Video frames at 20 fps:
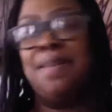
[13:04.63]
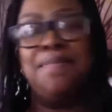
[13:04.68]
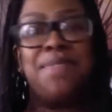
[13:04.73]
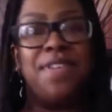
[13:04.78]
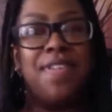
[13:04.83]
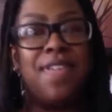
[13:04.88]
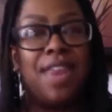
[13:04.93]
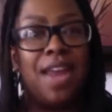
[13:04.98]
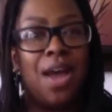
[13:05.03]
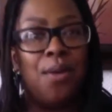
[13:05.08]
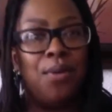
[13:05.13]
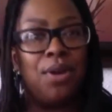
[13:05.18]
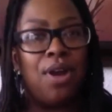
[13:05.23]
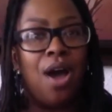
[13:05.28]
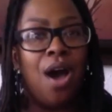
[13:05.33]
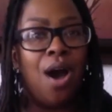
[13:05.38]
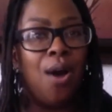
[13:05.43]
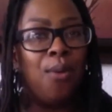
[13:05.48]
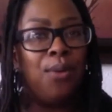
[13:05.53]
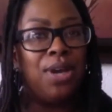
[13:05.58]
something that I
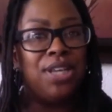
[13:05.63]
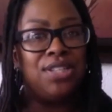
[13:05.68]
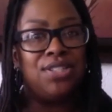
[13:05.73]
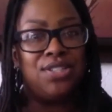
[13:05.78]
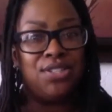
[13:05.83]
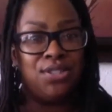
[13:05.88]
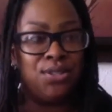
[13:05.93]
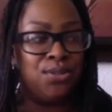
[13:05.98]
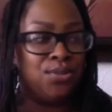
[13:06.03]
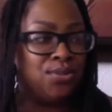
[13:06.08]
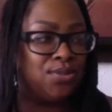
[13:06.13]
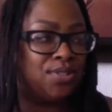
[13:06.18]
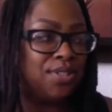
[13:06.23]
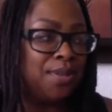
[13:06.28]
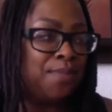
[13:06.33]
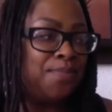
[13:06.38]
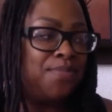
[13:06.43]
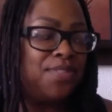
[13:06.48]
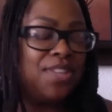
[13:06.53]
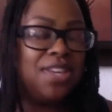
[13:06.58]
would always do,
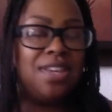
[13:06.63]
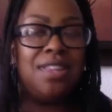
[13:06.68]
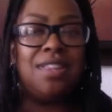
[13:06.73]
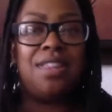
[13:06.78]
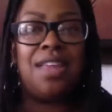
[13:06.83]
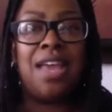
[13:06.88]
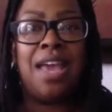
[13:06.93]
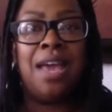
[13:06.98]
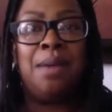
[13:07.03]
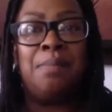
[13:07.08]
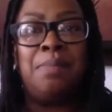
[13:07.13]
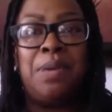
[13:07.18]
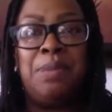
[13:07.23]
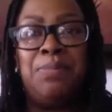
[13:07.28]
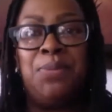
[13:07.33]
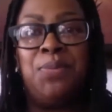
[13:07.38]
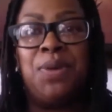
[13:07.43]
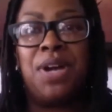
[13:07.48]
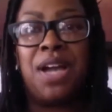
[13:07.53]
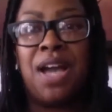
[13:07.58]
something that
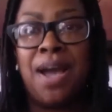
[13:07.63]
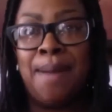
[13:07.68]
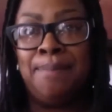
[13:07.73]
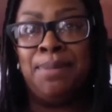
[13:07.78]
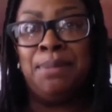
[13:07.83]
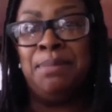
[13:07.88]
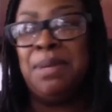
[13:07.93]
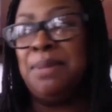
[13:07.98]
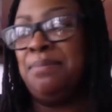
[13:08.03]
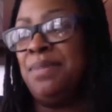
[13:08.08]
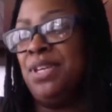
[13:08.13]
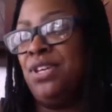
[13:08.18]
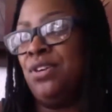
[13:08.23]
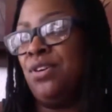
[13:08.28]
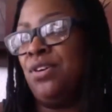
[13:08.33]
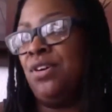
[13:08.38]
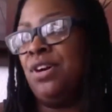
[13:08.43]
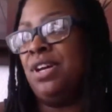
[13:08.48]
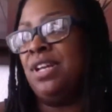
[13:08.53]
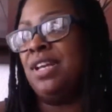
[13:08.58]
people would compliment
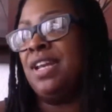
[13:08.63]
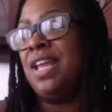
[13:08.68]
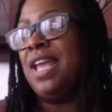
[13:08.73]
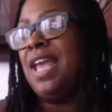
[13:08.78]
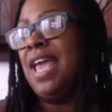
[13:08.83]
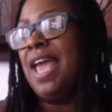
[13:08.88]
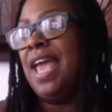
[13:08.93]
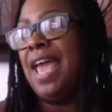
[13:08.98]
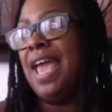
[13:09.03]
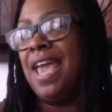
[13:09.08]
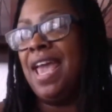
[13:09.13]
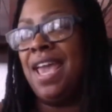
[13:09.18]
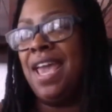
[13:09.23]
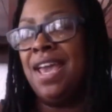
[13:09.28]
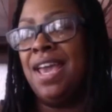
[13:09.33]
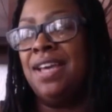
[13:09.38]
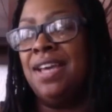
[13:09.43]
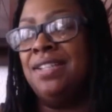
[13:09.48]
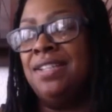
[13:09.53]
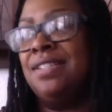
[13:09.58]
me on,
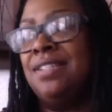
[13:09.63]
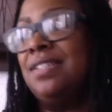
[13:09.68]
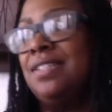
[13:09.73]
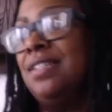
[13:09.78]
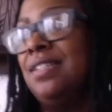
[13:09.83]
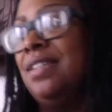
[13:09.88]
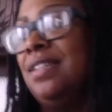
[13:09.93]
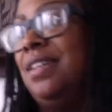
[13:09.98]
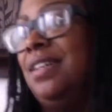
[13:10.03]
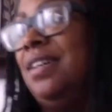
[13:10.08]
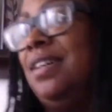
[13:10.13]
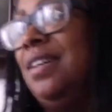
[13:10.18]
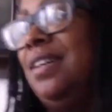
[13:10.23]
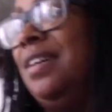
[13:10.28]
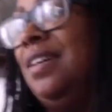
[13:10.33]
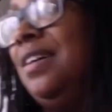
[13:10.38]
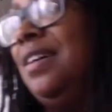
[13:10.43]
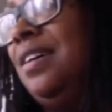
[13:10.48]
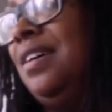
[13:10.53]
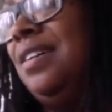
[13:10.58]
and
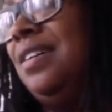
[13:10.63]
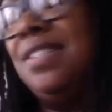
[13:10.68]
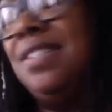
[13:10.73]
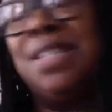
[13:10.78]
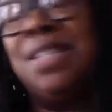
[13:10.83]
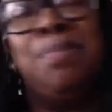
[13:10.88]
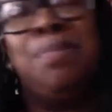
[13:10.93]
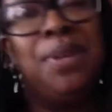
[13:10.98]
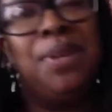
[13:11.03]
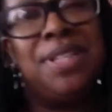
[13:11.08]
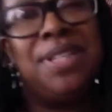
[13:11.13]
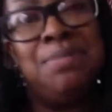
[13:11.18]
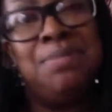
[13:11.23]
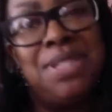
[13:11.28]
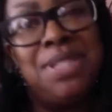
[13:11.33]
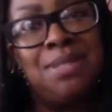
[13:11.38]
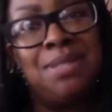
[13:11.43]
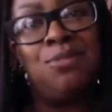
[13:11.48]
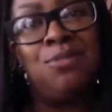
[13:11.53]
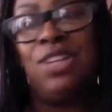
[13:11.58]
just brings
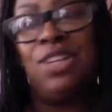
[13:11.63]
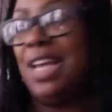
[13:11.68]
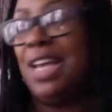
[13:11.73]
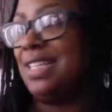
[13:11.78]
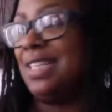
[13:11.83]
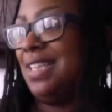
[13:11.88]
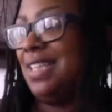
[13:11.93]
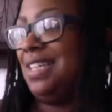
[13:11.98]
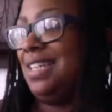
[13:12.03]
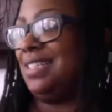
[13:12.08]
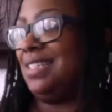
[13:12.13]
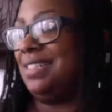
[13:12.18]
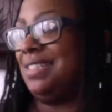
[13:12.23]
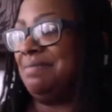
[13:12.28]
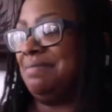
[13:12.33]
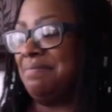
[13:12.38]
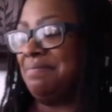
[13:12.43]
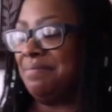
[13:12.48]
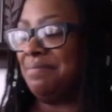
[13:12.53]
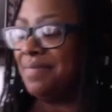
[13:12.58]
me some
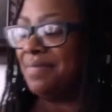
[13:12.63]
relaxation.